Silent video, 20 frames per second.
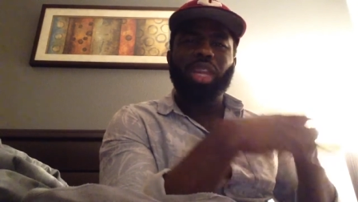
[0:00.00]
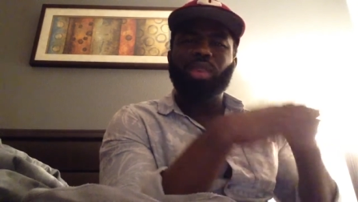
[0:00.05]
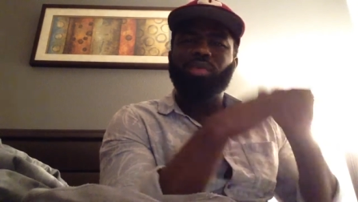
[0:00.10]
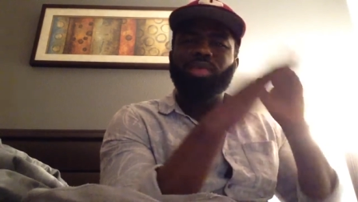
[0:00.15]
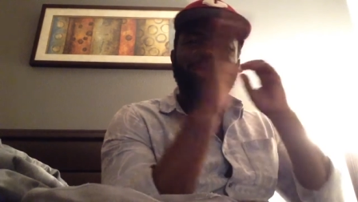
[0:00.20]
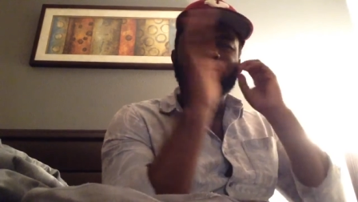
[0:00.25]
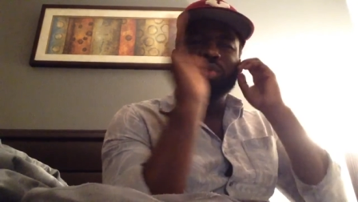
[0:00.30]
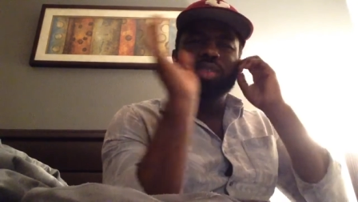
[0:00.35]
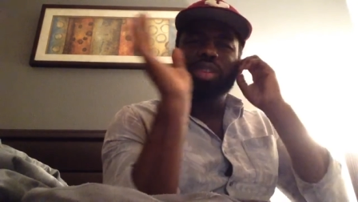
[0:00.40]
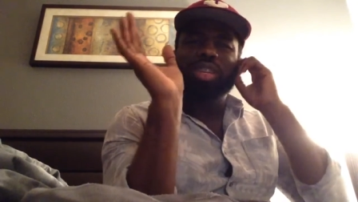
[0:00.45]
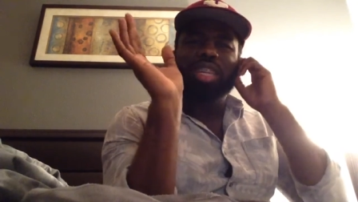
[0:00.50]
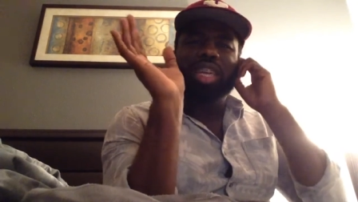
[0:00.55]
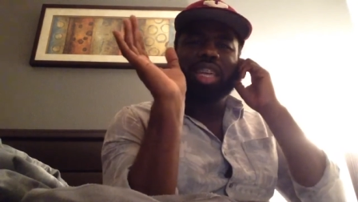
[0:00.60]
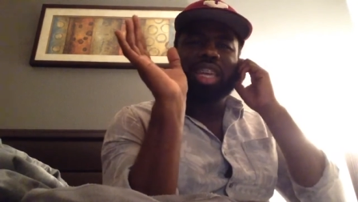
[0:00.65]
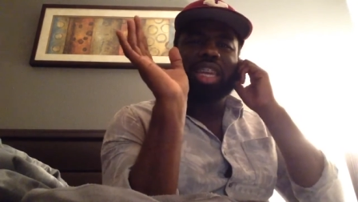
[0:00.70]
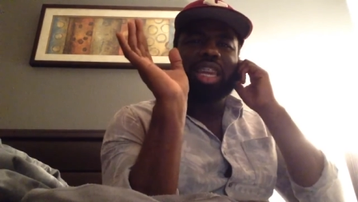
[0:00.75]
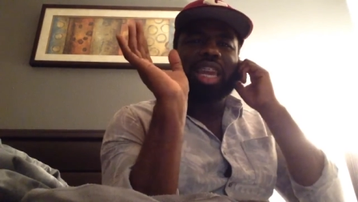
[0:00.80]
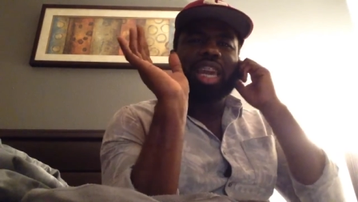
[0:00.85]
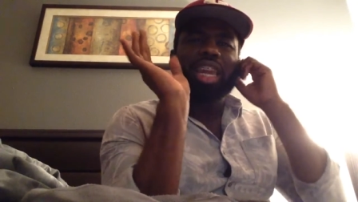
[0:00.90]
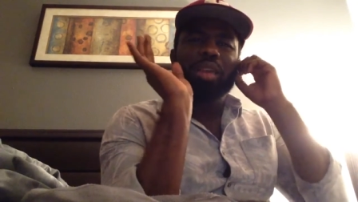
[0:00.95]
It was real late
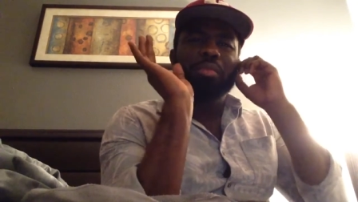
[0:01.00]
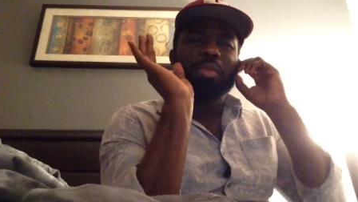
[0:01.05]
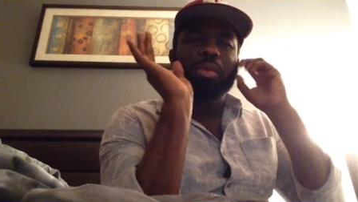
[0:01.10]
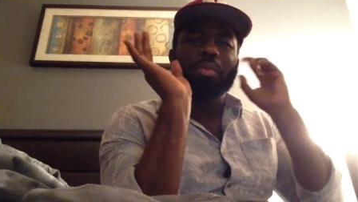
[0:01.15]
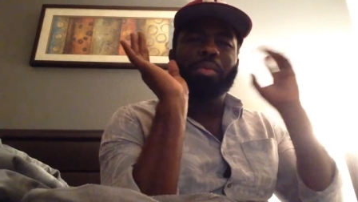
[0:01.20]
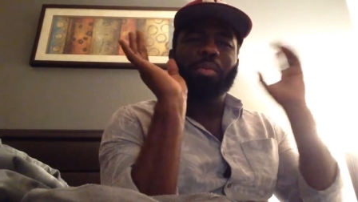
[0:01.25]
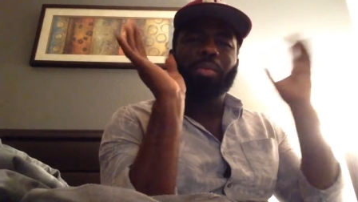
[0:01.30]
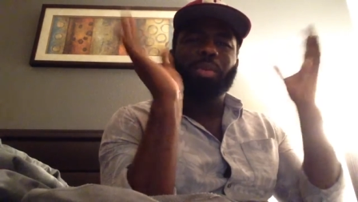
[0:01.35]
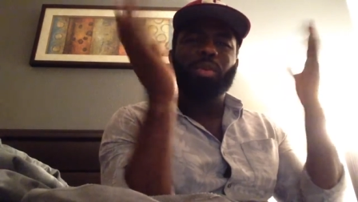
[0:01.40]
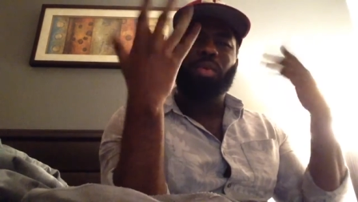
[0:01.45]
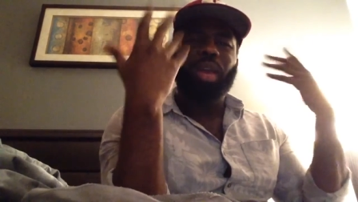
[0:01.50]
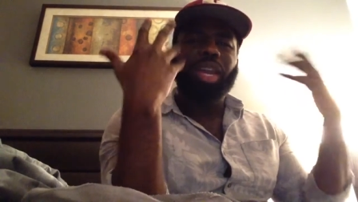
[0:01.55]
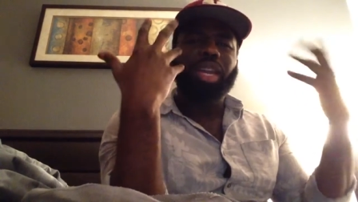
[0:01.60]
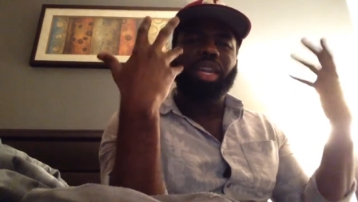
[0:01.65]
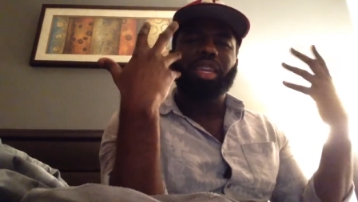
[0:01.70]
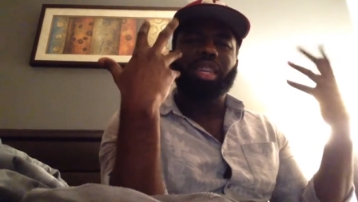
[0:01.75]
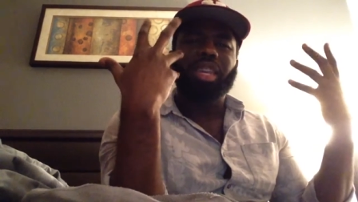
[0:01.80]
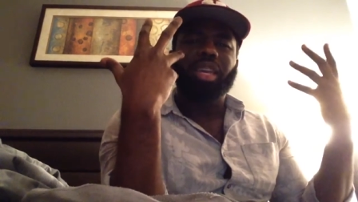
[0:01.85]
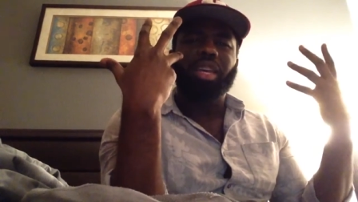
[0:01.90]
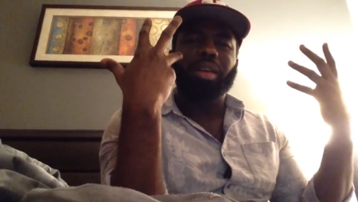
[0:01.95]
at night. I remember me
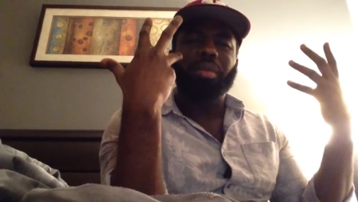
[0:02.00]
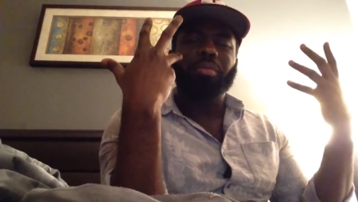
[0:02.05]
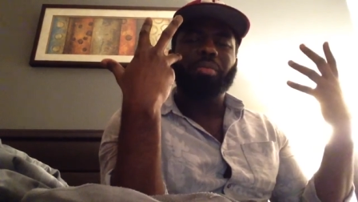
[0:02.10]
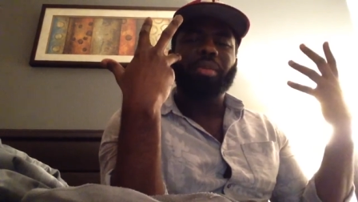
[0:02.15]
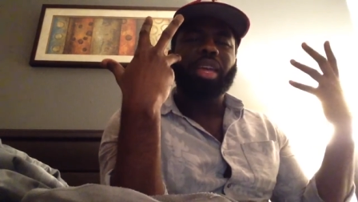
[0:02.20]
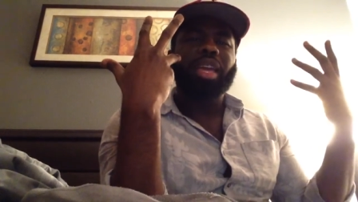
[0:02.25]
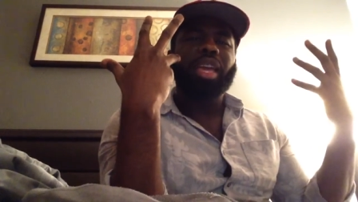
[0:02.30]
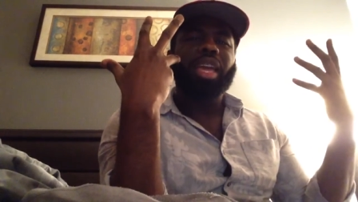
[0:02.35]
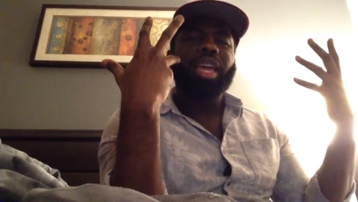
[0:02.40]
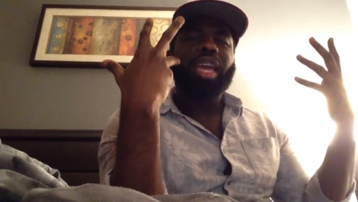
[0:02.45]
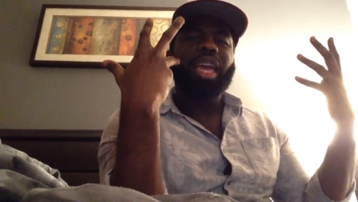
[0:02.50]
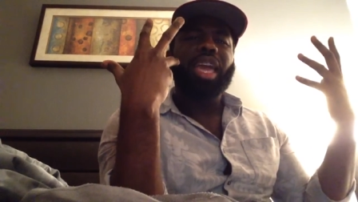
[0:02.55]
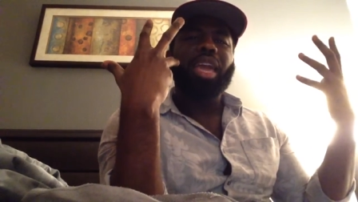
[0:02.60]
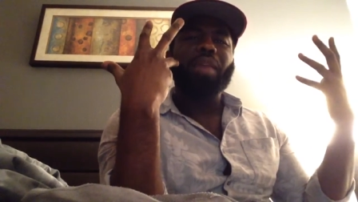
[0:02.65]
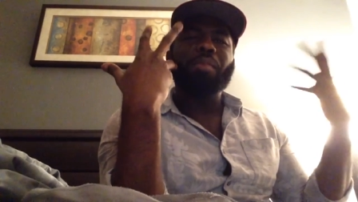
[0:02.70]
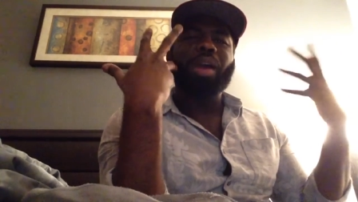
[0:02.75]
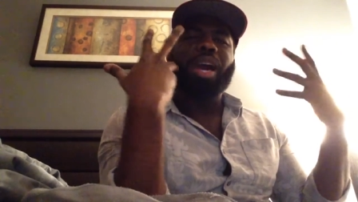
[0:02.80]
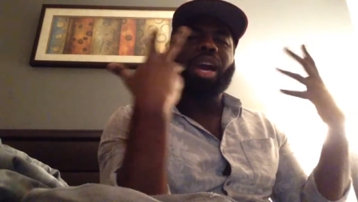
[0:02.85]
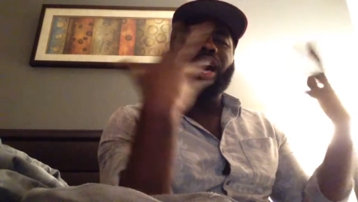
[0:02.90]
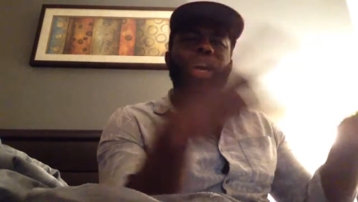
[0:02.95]
waking up
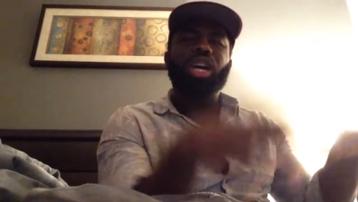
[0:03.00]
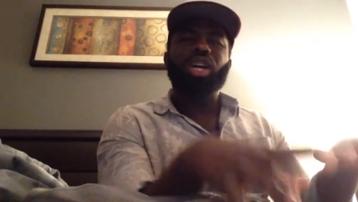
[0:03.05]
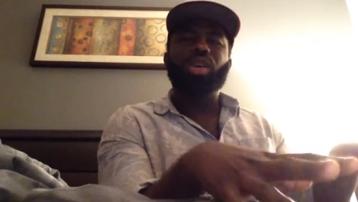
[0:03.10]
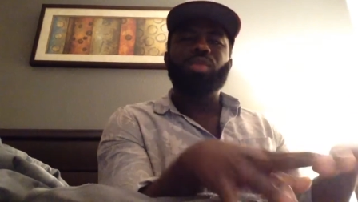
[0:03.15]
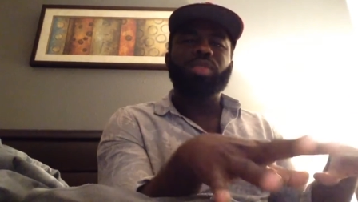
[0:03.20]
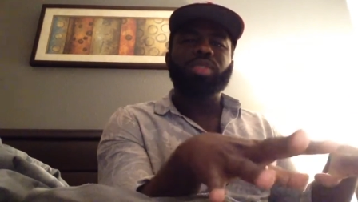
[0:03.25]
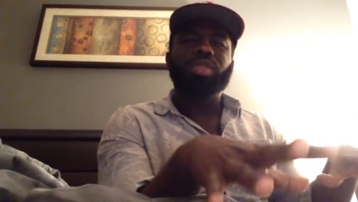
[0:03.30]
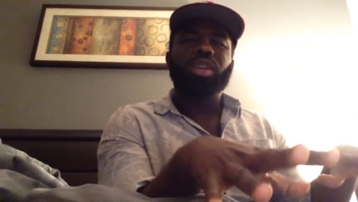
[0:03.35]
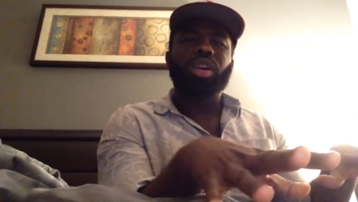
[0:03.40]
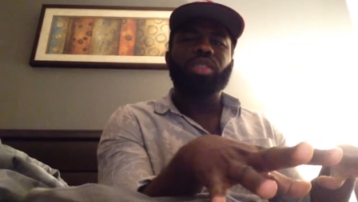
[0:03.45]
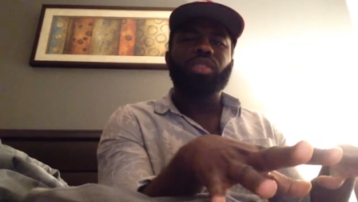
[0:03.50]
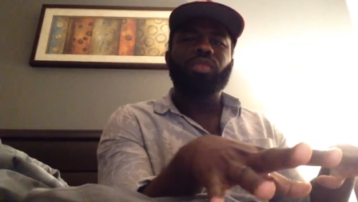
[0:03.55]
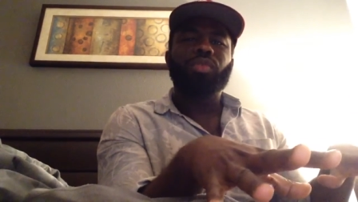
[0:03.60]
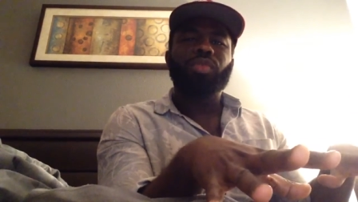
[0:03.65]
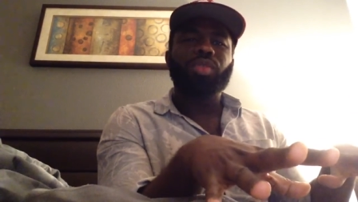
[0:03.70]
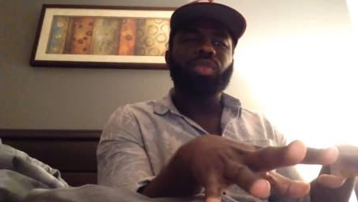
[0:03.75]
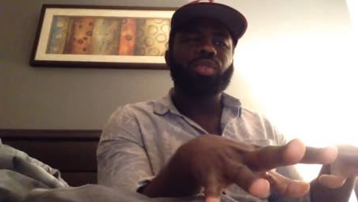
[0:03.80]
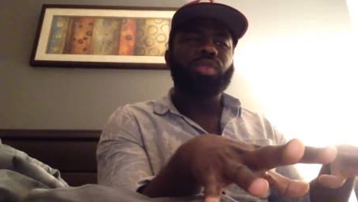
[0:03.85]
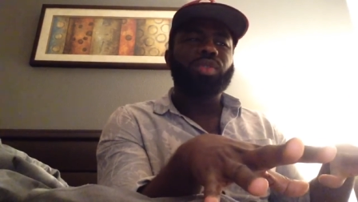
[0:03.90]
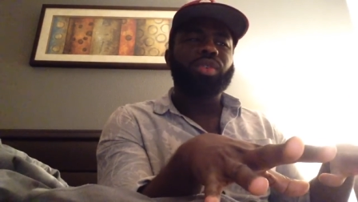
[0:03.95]
and my uncle was on the
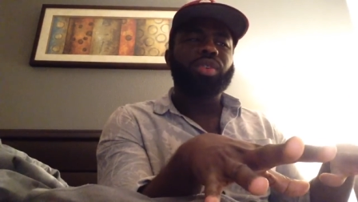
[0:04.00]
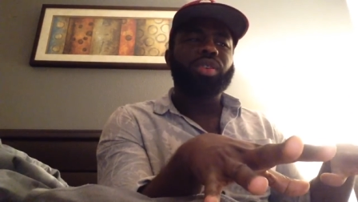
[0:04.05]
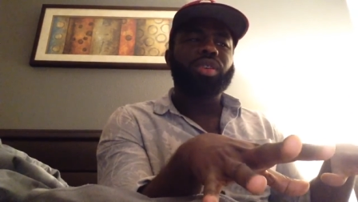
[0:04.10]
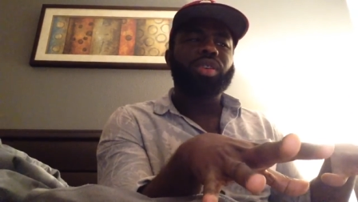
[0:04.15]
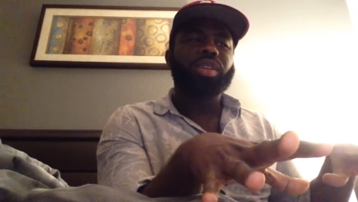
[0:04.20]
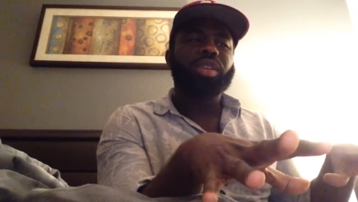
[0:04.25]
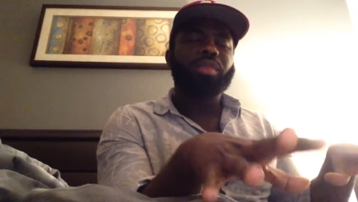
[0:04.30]
floor.